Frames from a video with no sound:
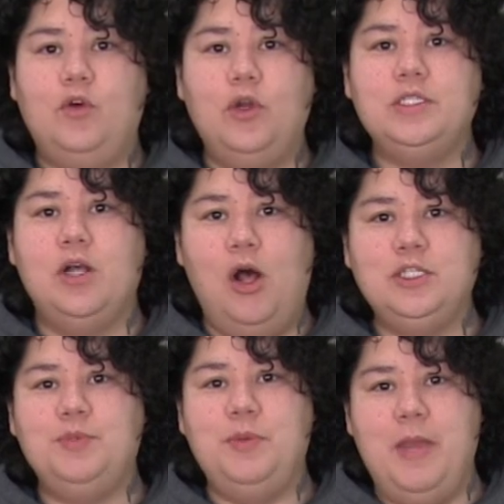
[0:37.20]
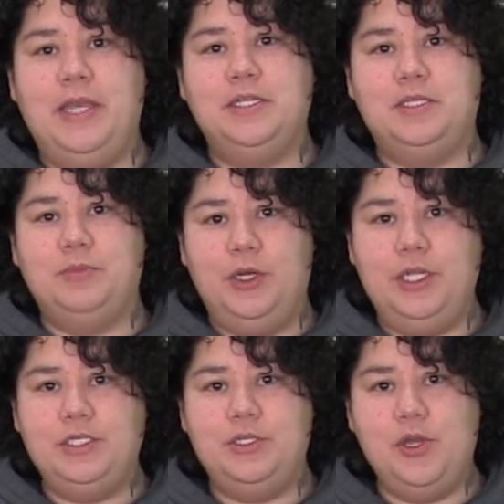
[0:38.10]
course, I'll also be making some
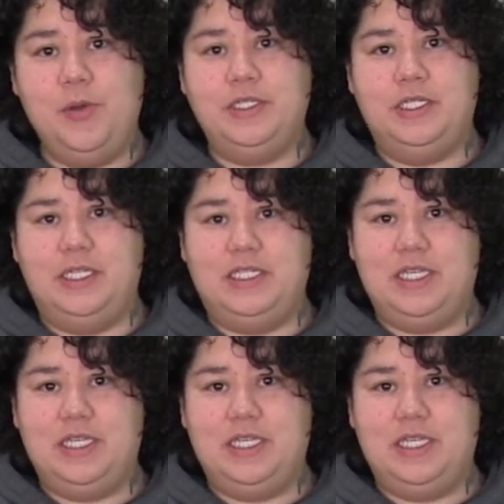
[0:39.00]
goodies to go into these